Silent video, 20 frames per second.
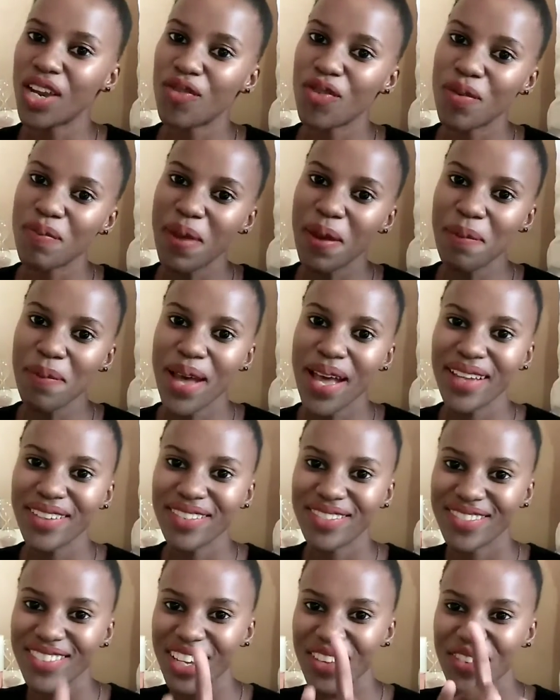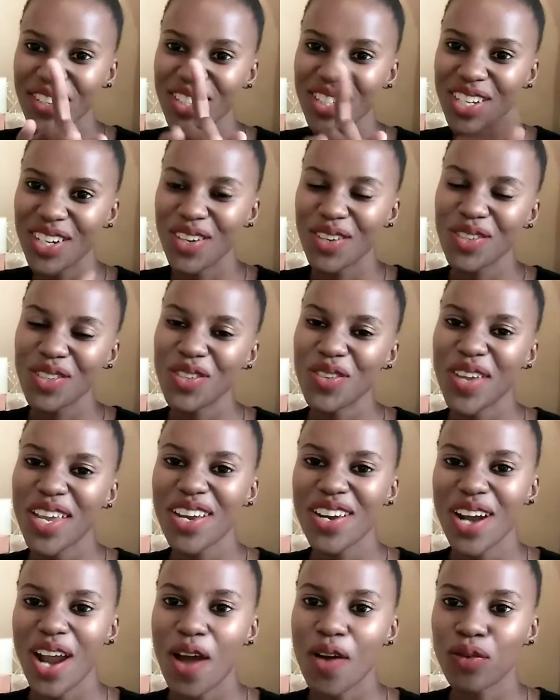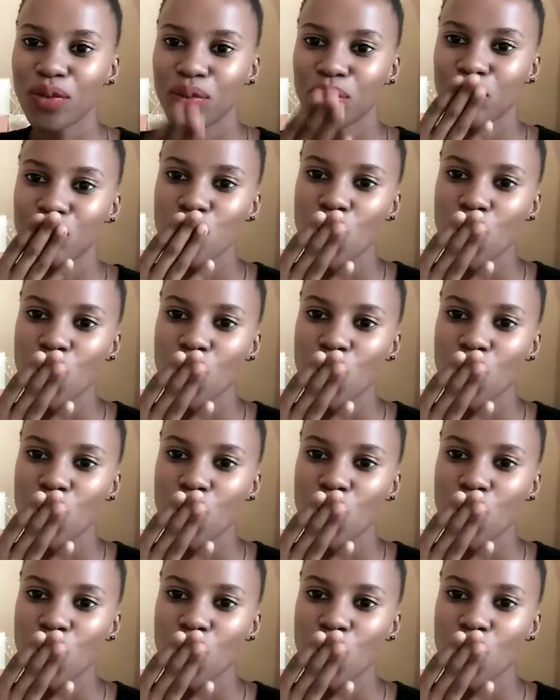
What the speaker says: And remember, never say no to a crown.